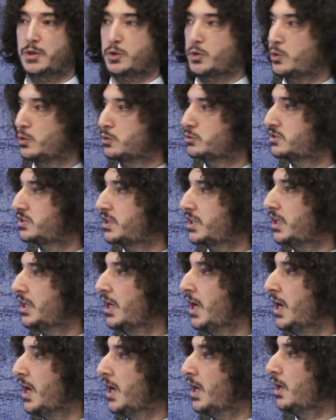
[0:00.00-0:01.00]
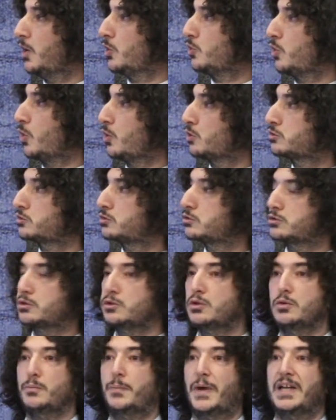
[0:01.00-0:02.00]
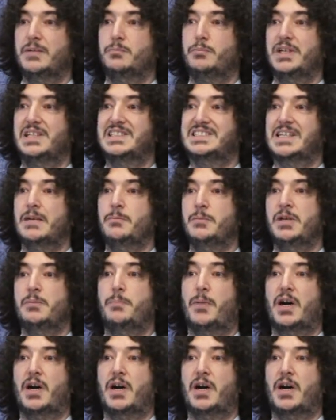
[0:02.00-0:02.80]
This is because an enormous amount of respondents state